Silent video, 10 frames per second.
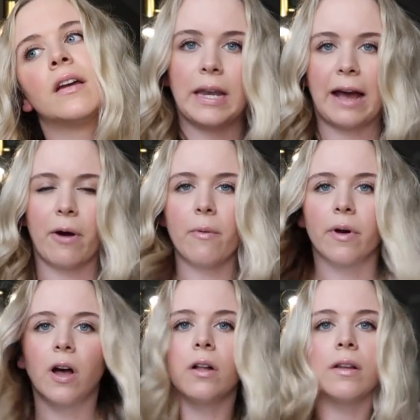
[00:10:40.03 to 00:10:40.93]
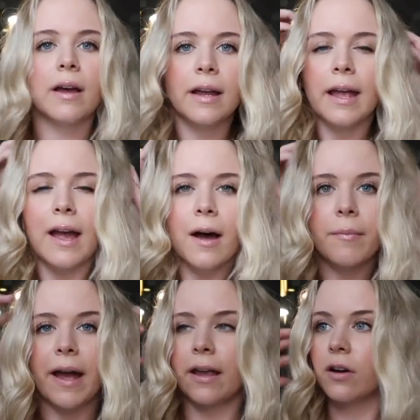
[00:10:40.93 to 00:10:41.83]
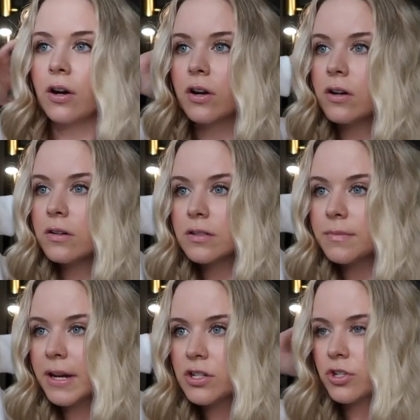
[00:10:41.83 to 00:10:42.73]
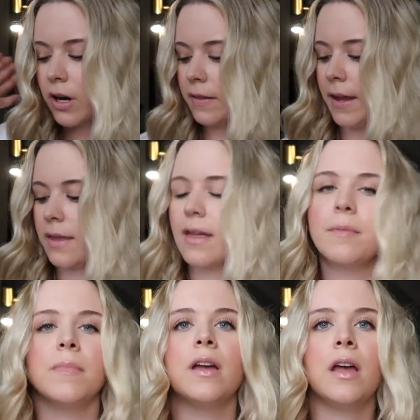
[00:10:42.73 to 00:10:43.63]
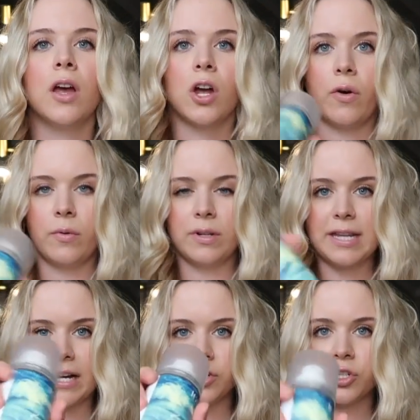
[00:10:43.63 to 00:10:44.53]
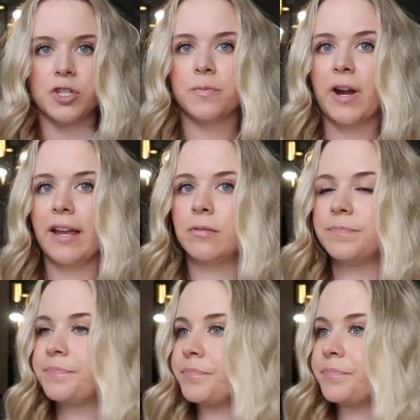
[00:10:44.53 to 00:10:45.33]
Now I will go look at my curls, make sure I like them. Go in with texture spray.